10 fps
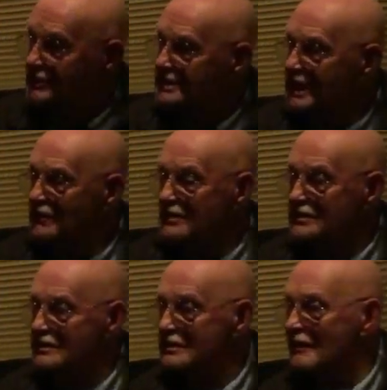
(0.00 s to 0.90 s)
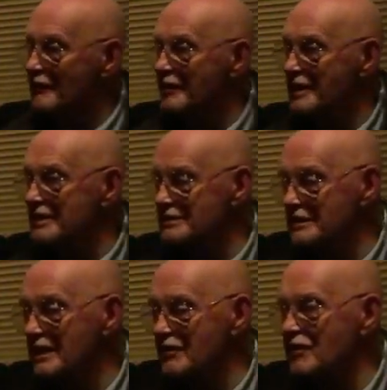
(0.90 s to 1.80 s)
But it was good. It's
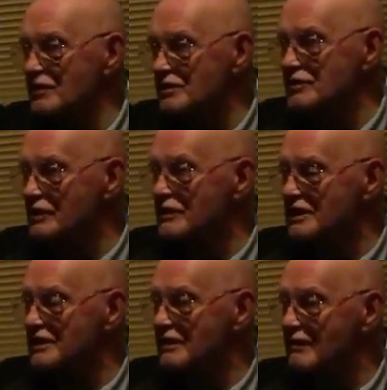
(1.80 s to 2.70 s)
good. I thoroughly enjoyed it,